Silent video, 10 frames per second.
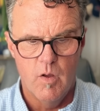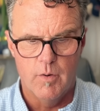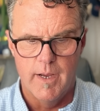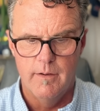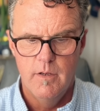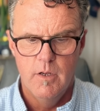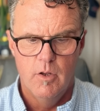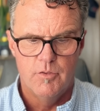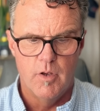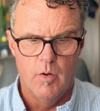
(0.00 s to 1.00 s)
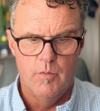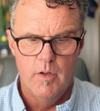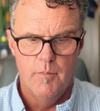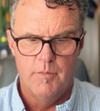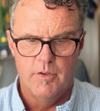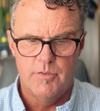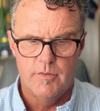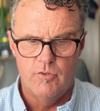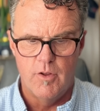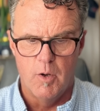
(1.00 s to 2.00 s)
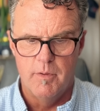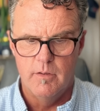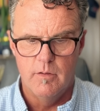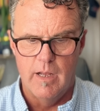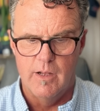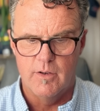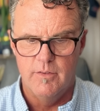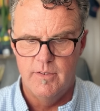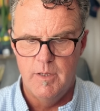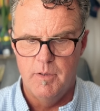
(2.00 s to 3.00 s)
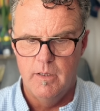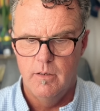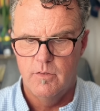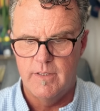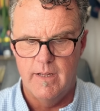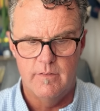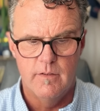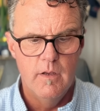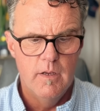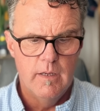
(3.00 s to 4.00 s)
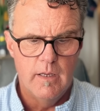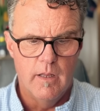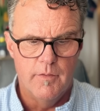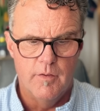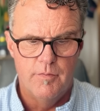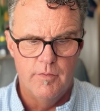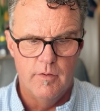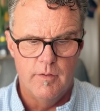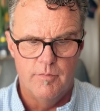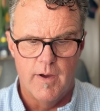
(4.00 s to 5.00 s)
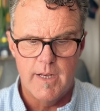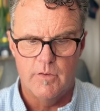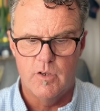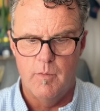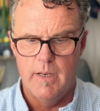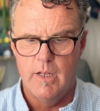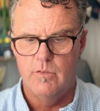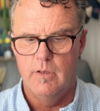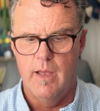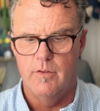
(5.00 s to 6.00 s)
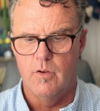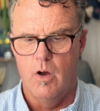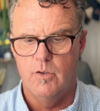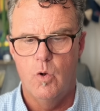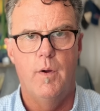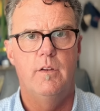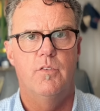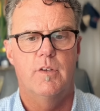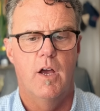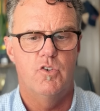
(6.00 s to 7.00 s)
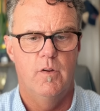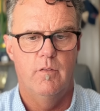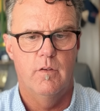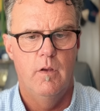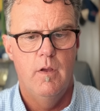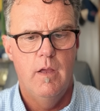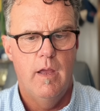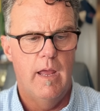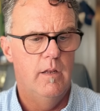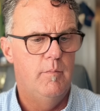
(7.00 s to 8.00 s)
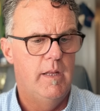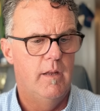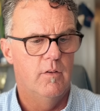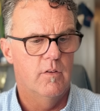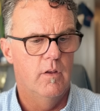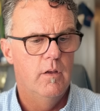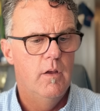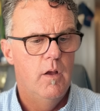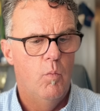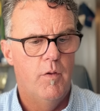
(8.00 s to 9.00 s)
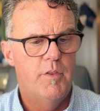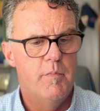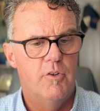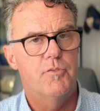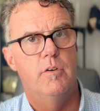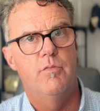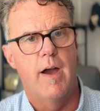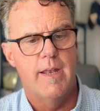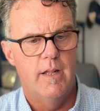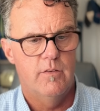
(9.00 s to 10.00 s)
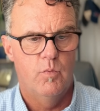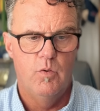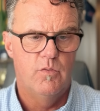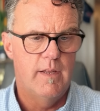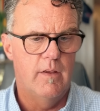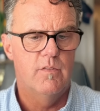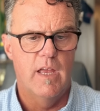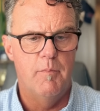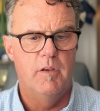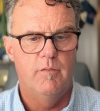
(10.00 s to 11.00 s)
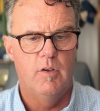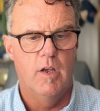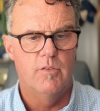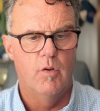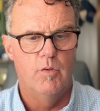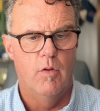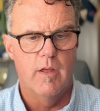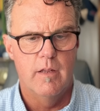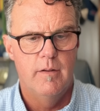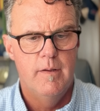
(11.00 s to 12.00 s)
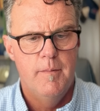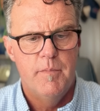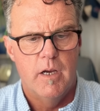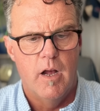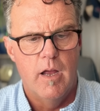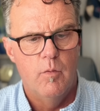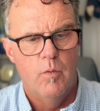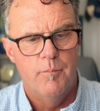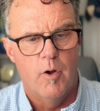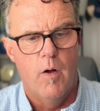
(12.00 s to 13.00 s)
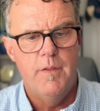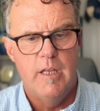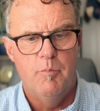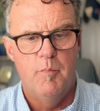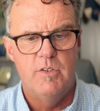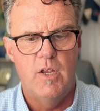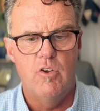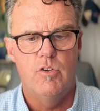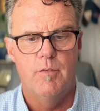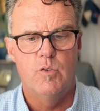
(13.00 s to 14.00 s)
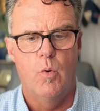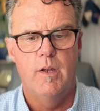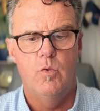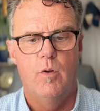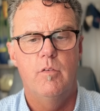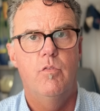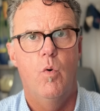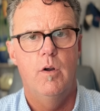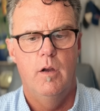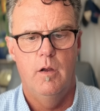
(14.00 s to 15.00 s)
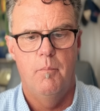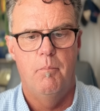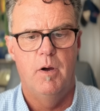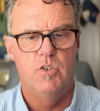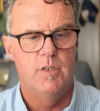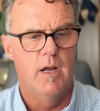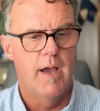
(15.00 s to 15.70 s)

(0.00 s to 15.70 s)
Okay, so this gentleman, Al Kazemi, states the, the Finance Committee has, has ongoing discussions and meetings with the Minister of Finance, who's Taif Sami, if you guys don't know that, uh, on the implementation of the 2024 budget